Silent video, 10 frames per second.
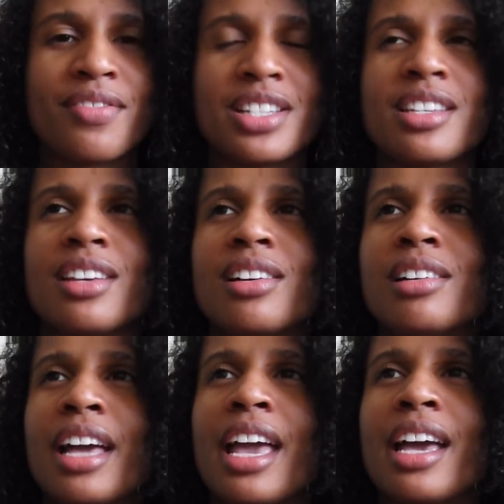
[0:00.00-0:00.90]
of a
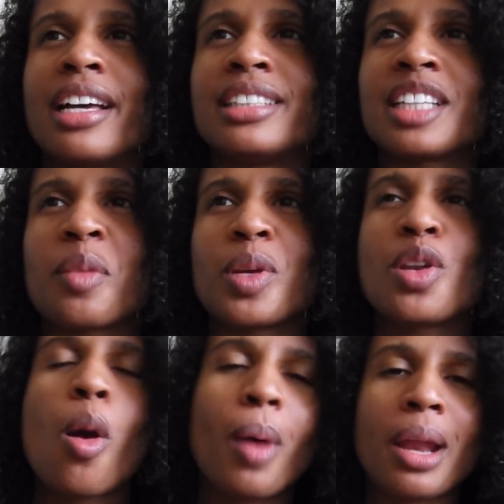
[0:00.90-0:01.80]
deal, and I mean,
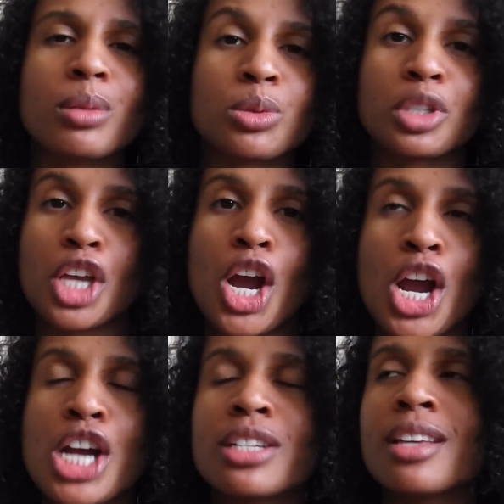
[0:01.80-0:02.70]
nobody was really
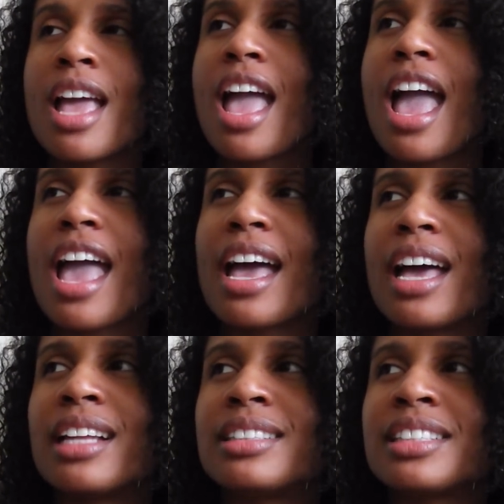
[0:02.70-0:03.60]
hurt,
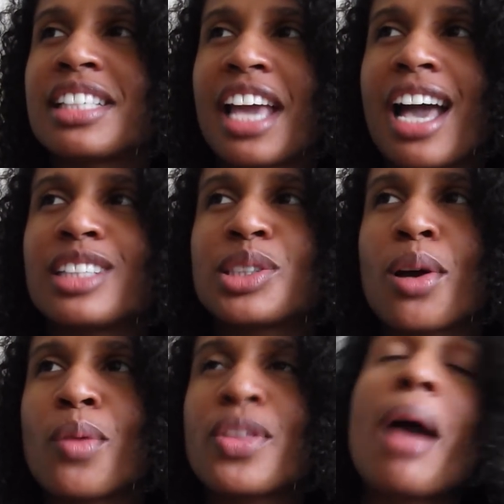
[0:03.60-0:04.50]
and yeah,
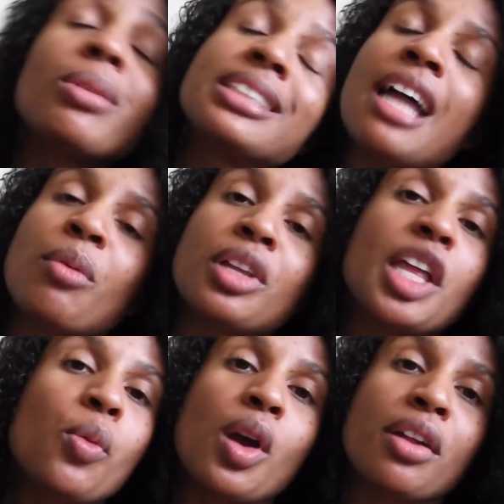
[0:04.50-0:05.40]
so that one's not
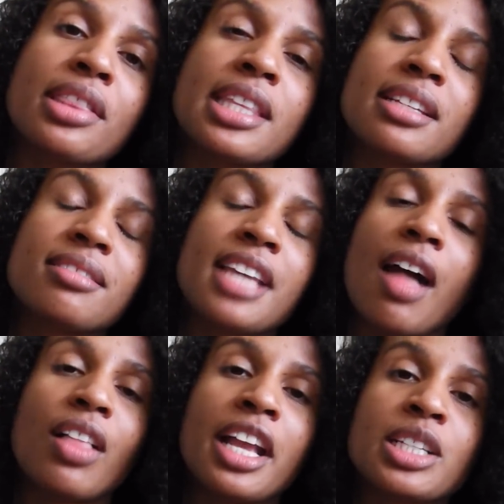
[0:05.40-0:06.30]
really worth
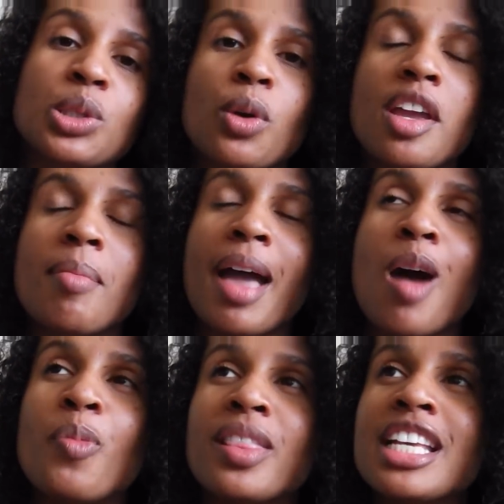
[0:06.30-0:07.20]
telling a story
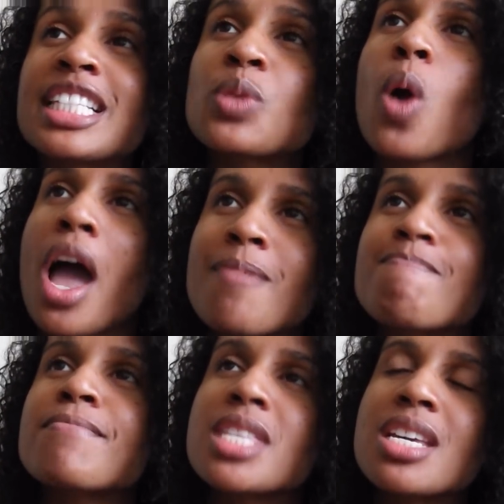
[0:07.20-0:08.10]
about, but this one,
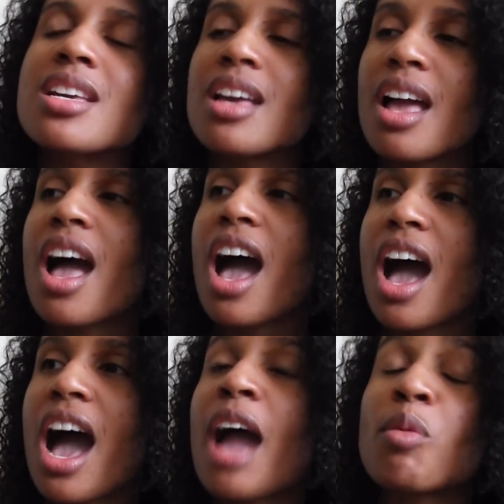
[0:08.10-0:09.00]

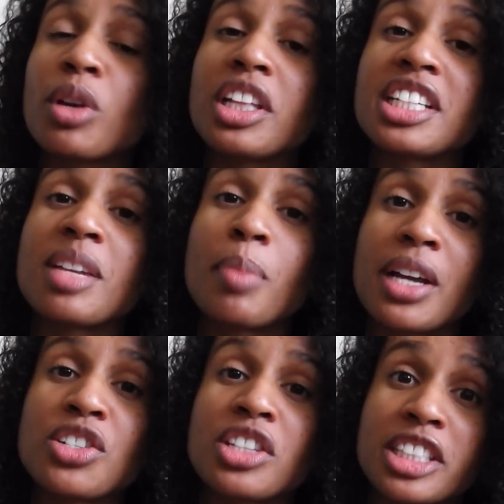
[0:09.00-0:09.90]
I really did
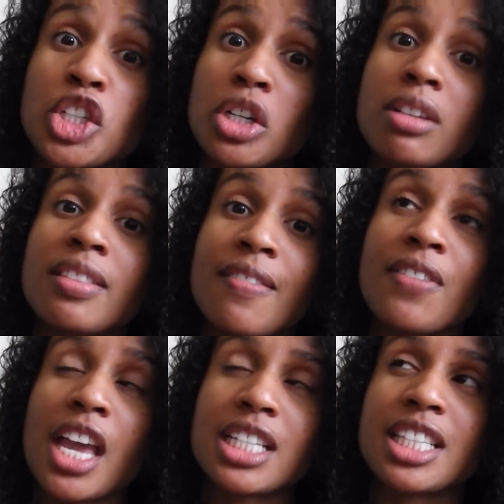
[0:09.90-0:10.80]
punch this girl in the
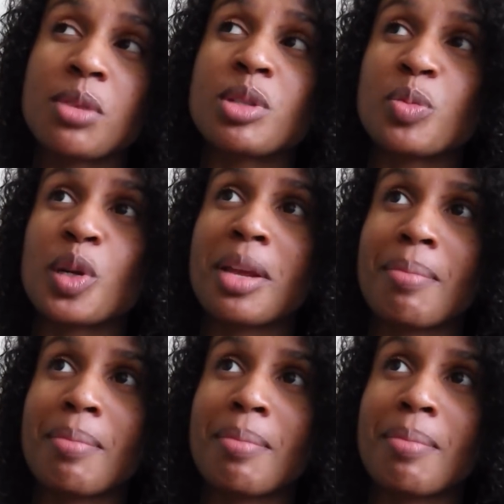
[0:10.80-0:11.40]
face. It was pretty